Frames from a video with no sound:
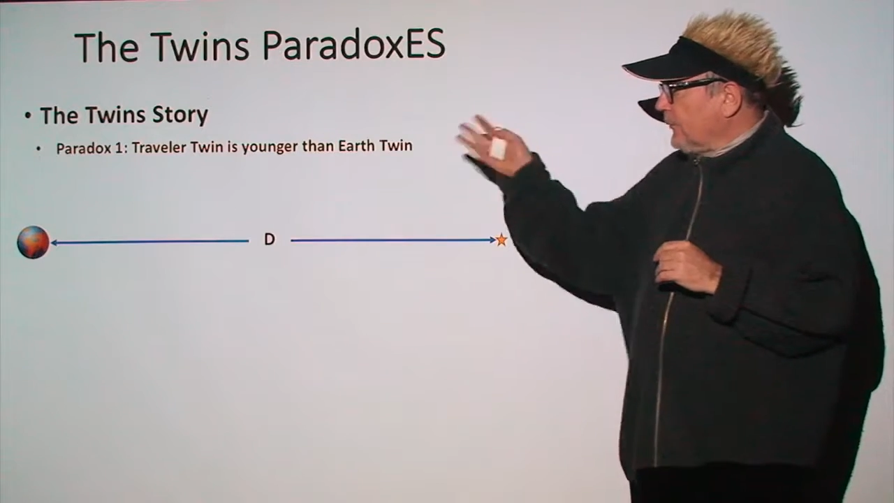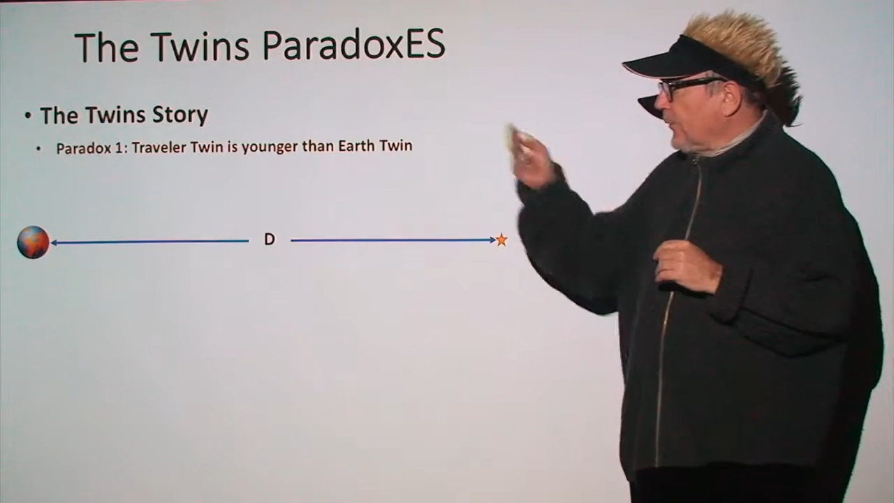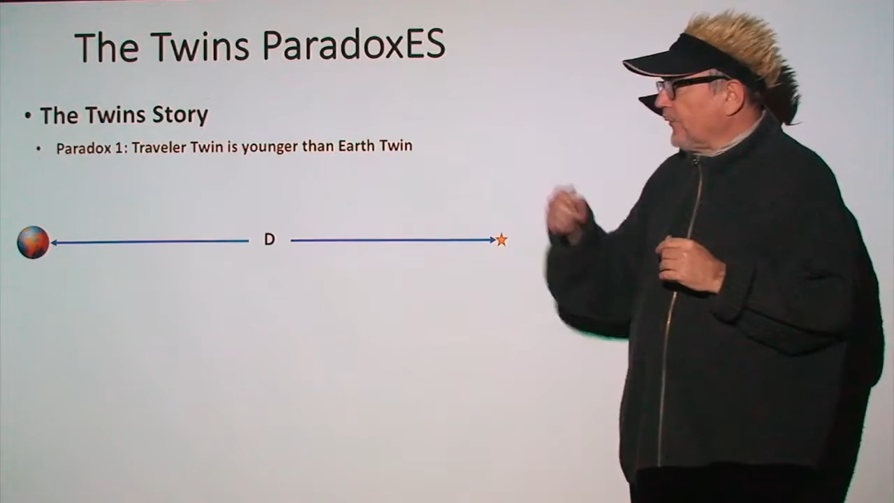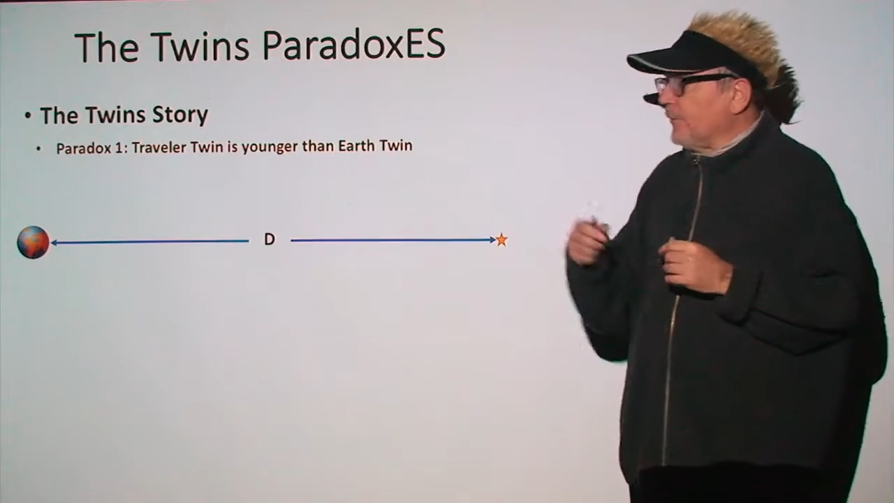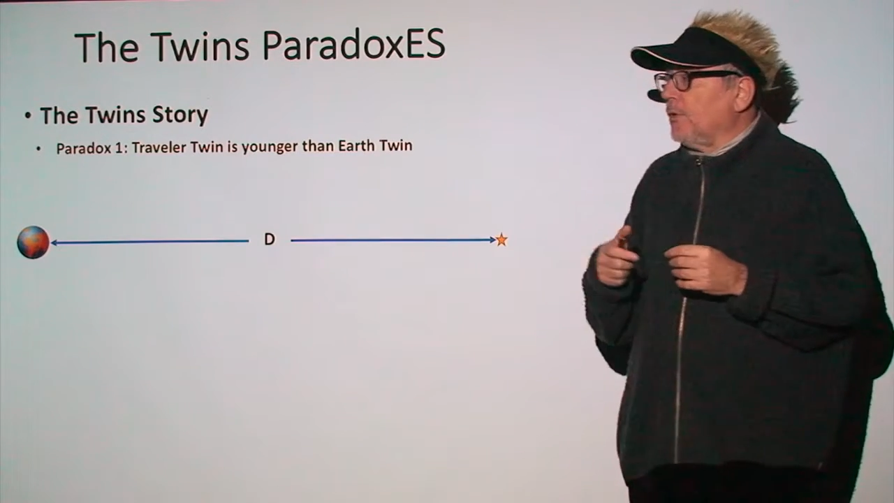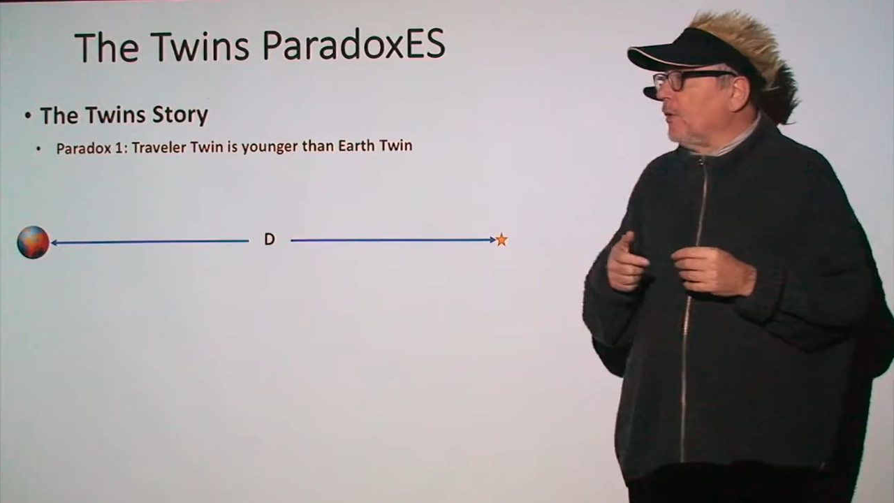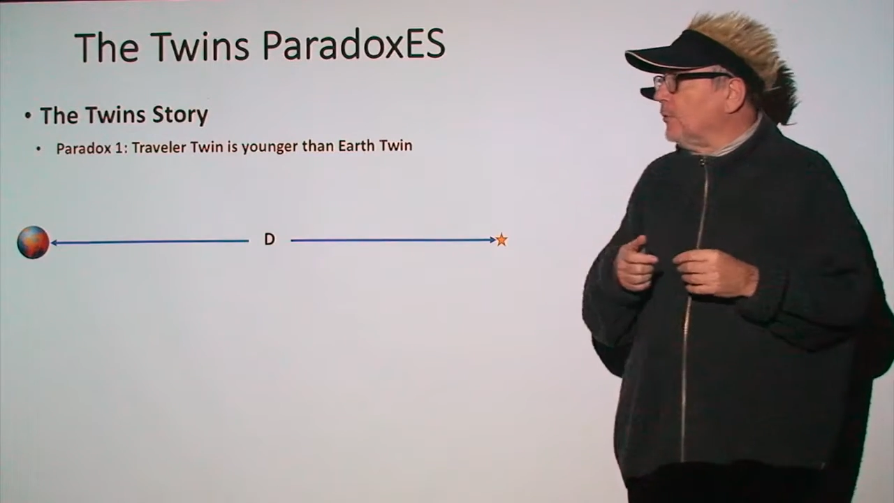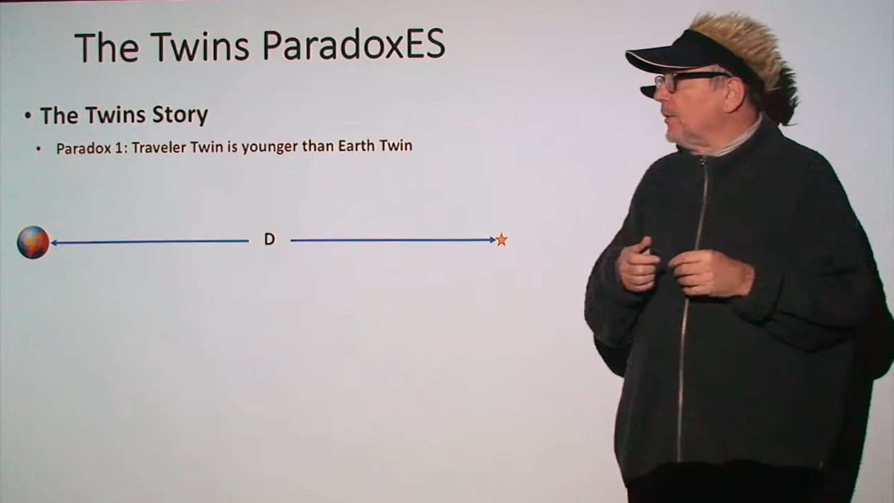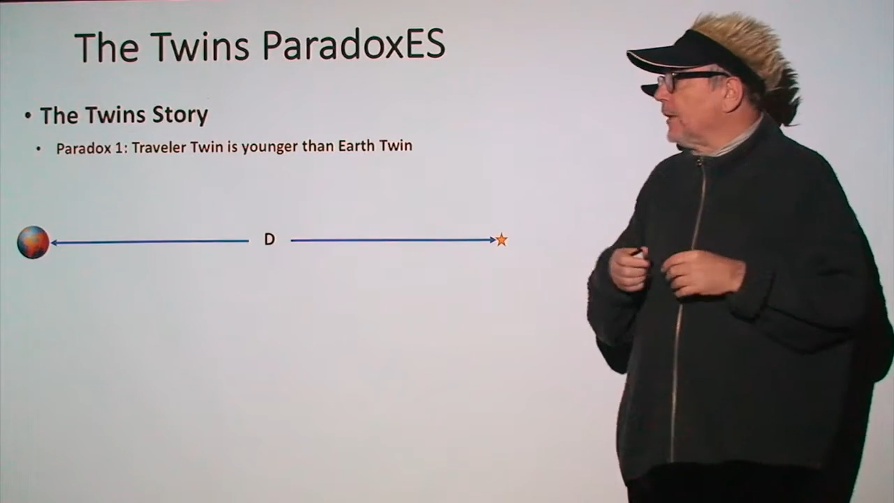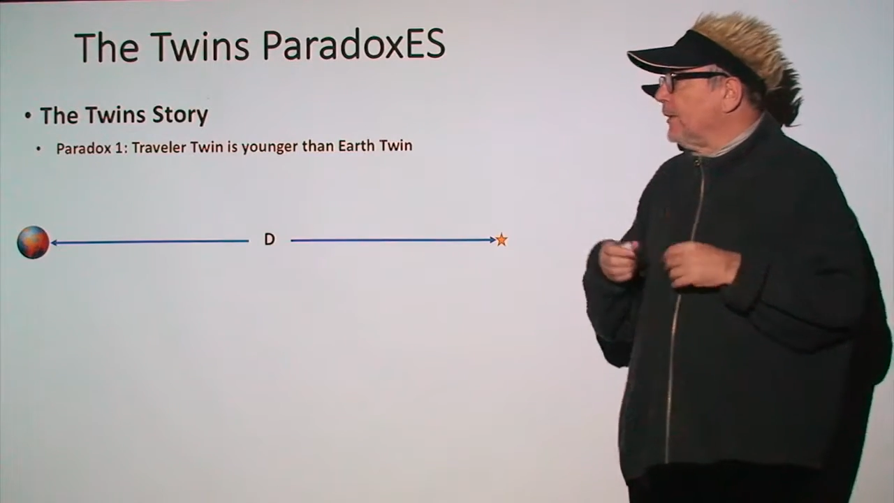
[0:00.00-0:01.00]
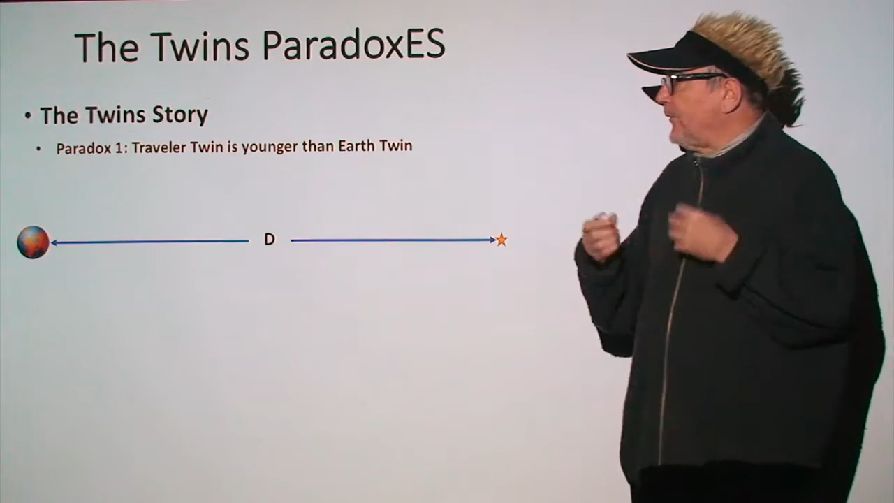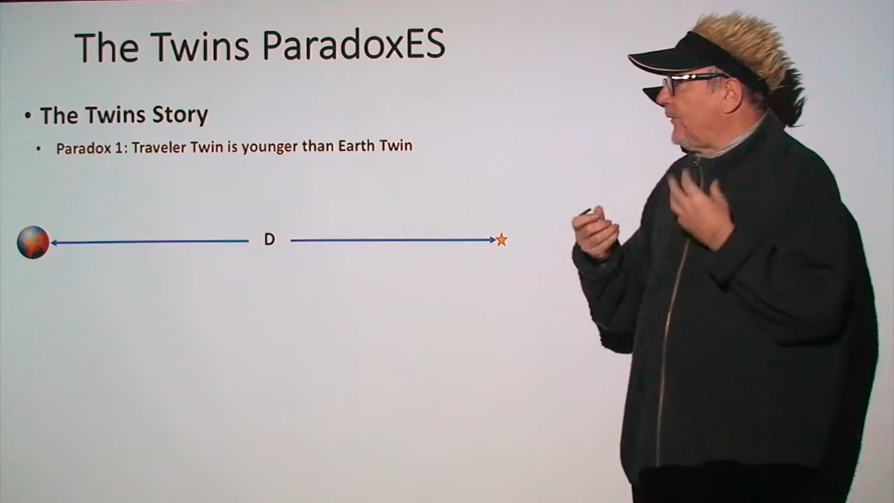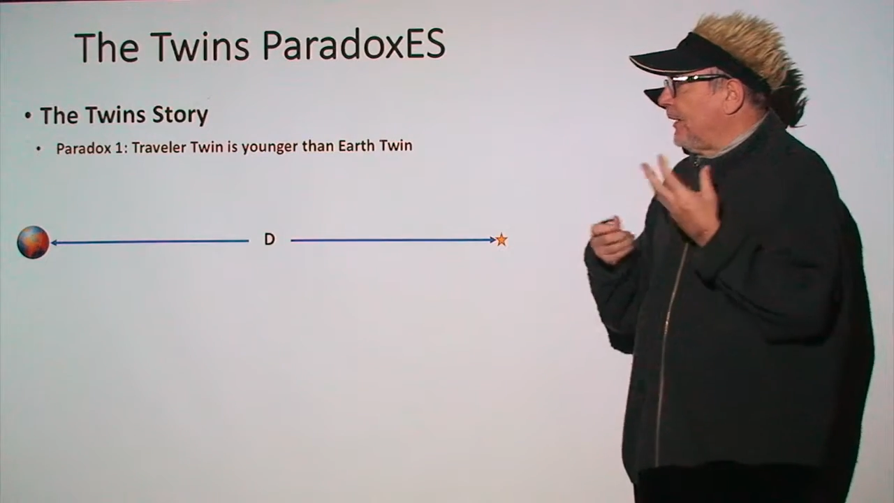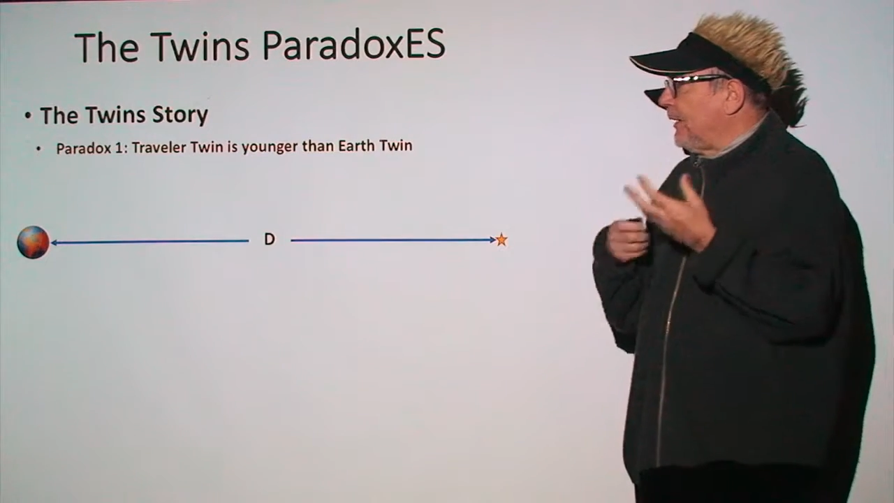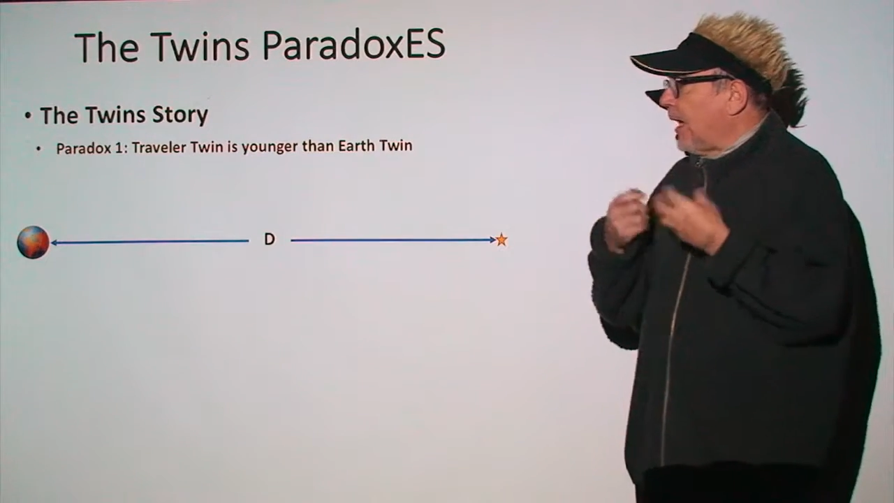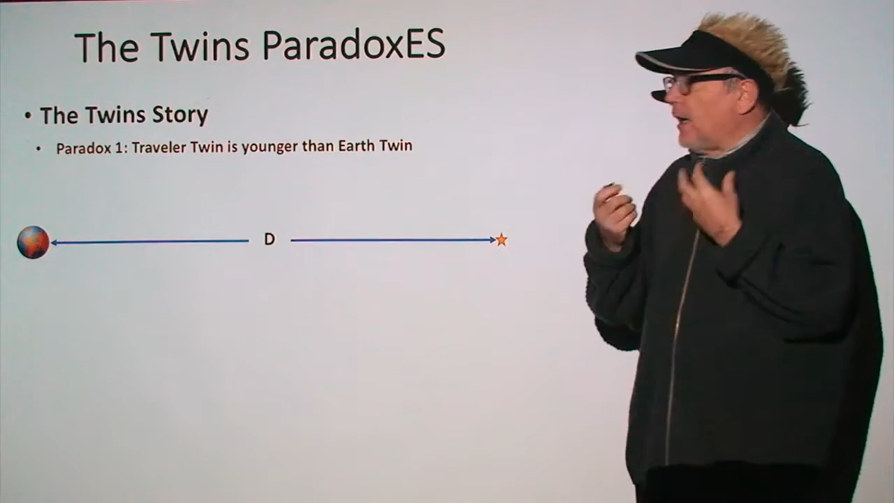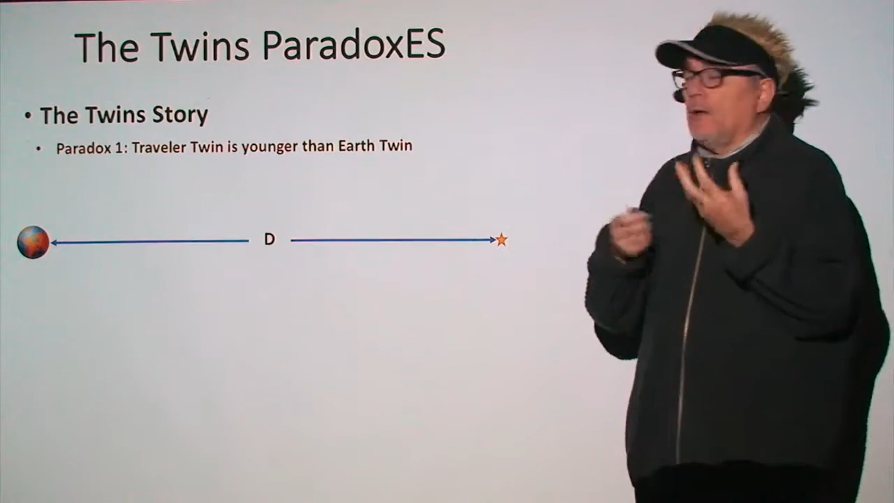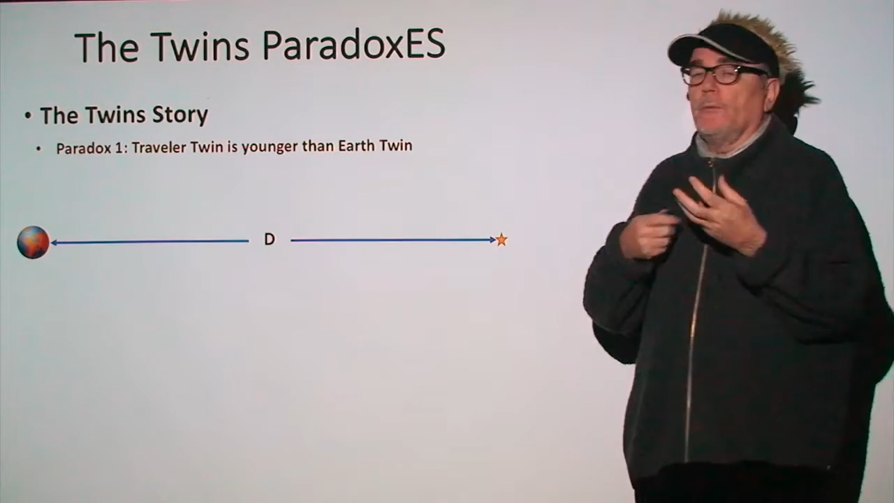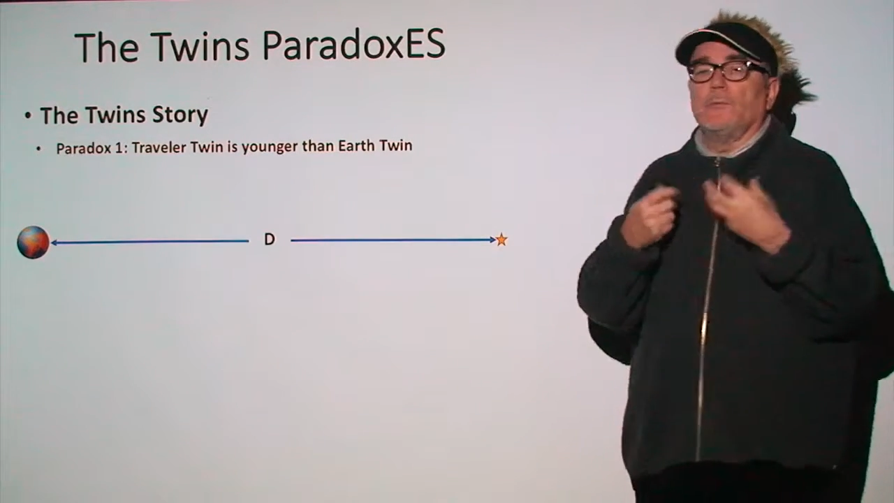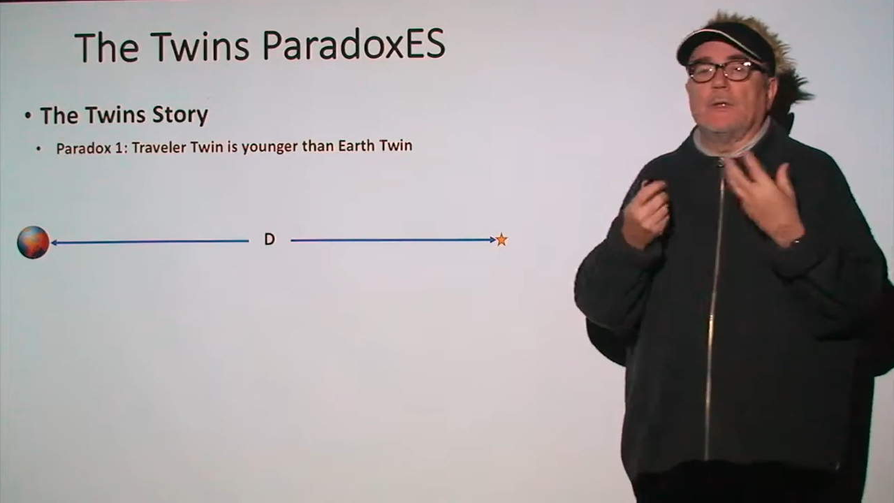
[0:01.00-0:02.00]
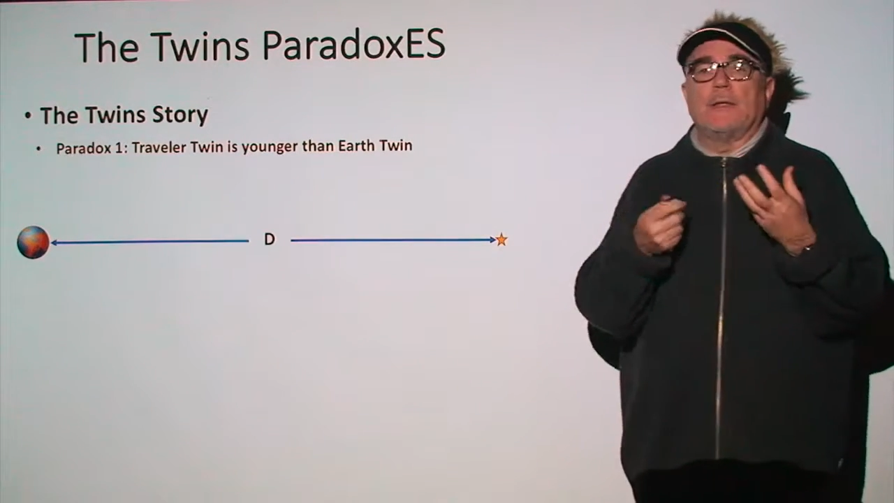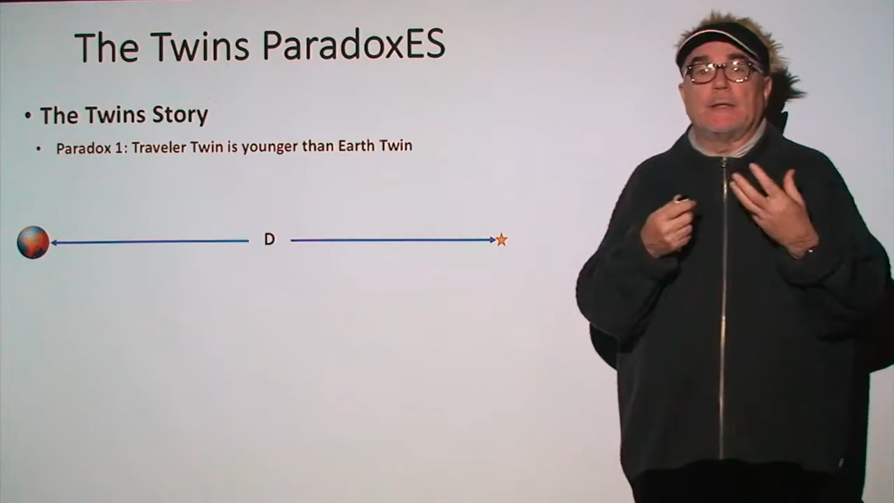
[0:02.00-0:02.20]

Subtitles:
First of all, we're going to see how we